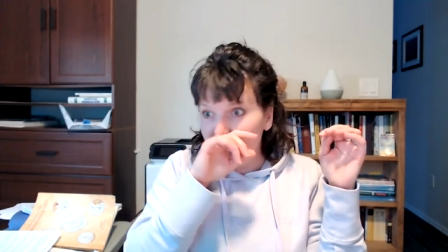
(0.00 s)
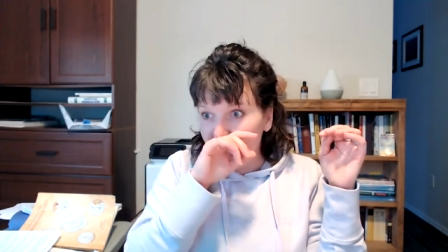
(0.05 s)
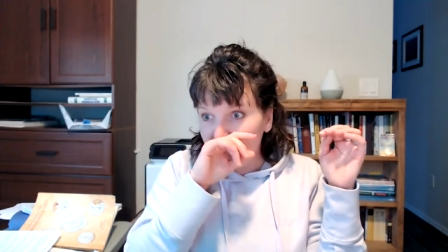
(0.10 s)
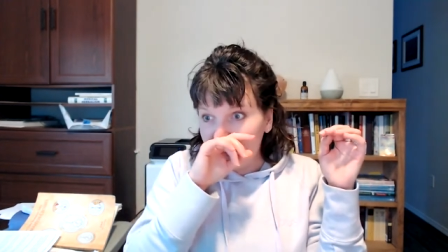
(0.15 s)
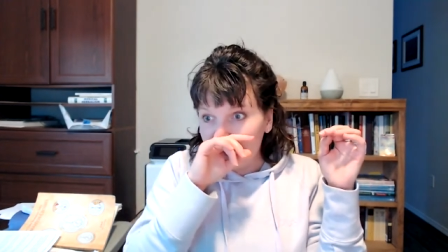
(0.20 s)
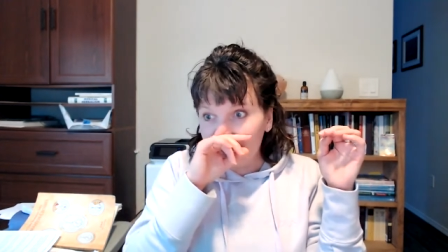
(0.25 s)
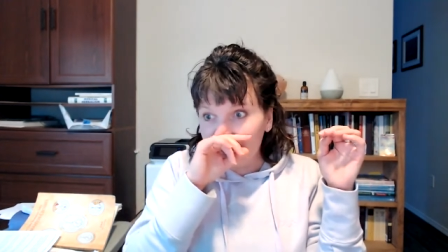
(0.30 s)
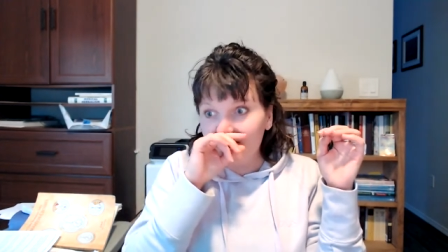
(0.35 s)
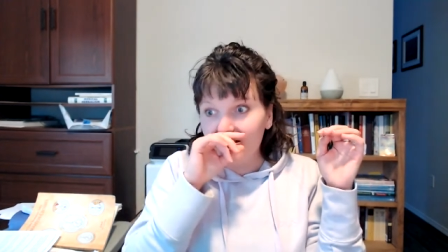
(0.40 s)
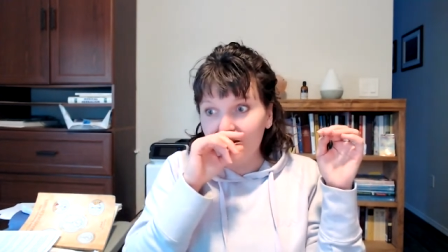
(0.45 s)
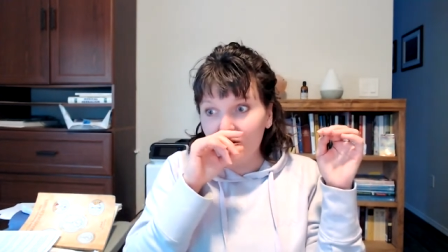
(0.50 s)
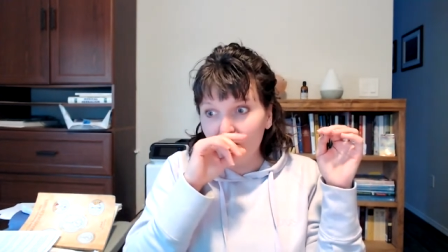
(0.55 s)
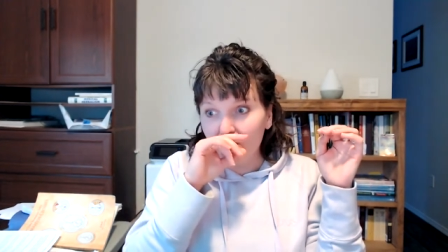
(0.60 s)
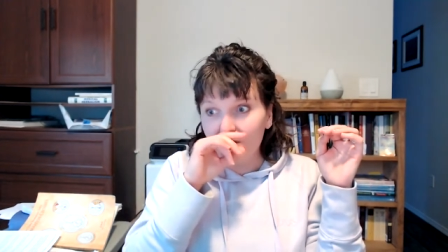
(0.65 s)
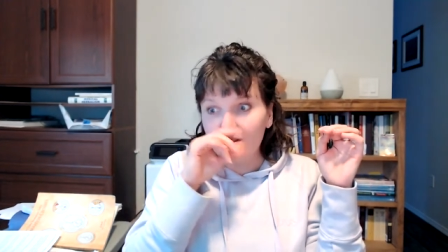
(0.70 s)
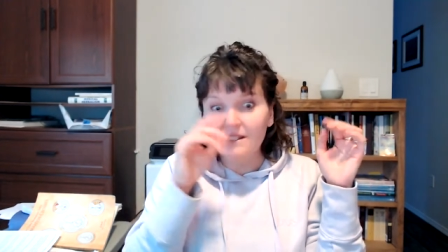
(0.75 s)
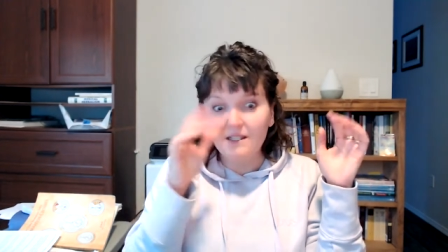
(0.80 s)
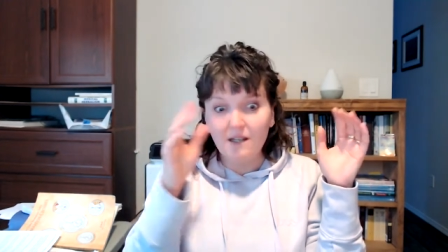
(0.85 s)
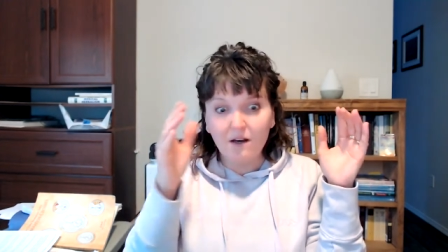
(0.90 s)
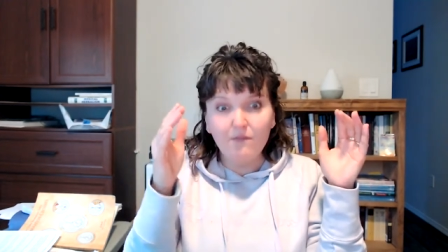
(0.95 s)
cheer
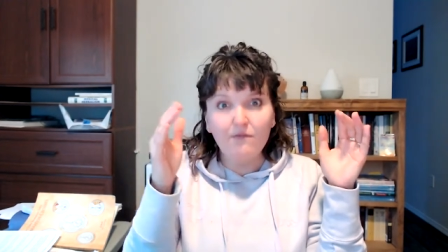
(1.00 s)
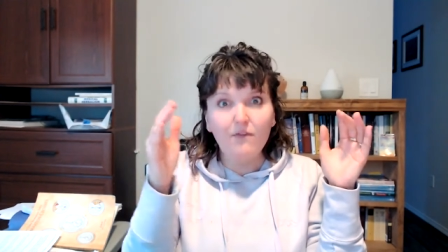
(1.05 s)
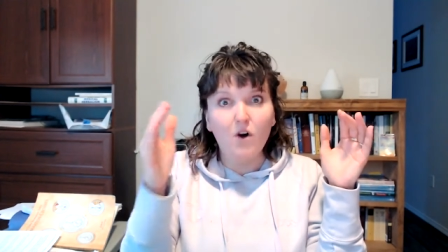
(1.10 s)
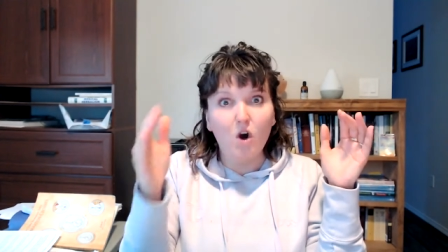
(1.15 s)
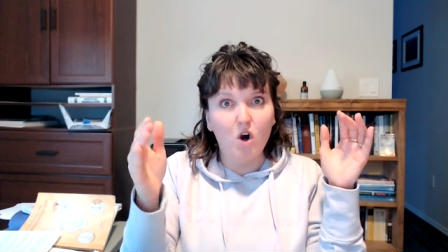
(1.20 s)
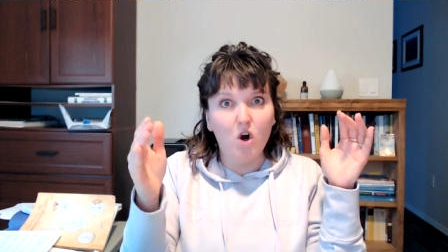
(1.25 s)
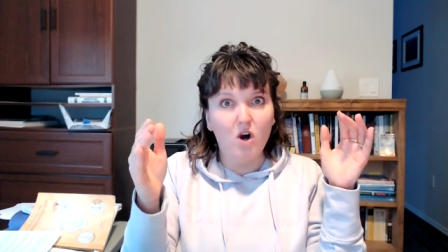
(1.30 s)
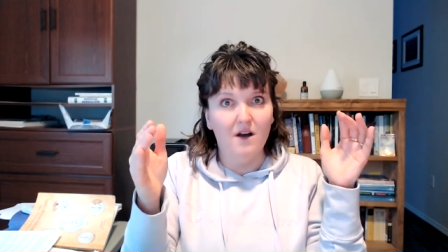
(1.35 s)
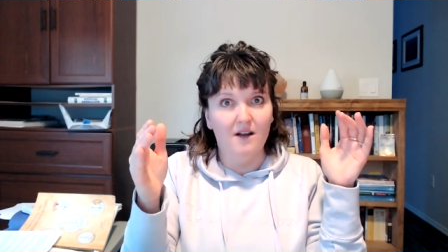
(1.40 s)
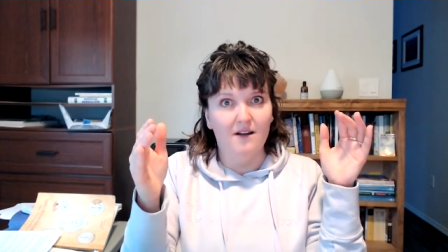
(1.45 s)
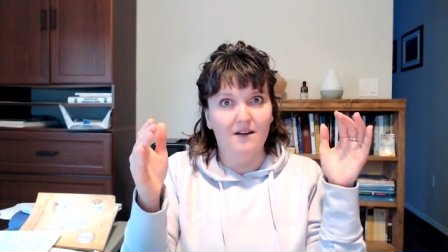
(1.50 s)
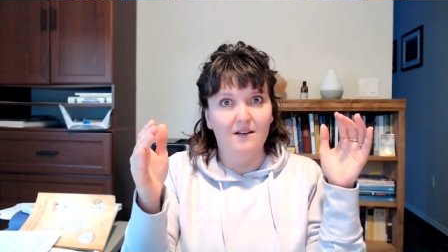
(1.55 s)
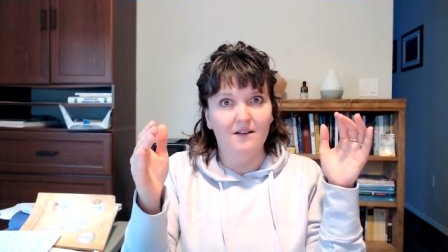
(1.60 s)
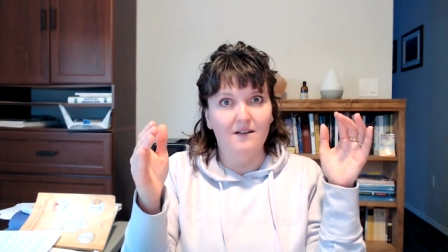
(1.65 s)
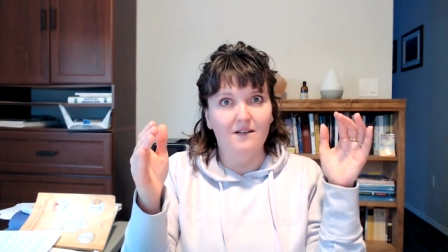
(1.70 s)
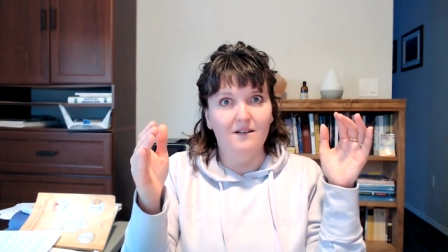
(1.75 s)
yourself on.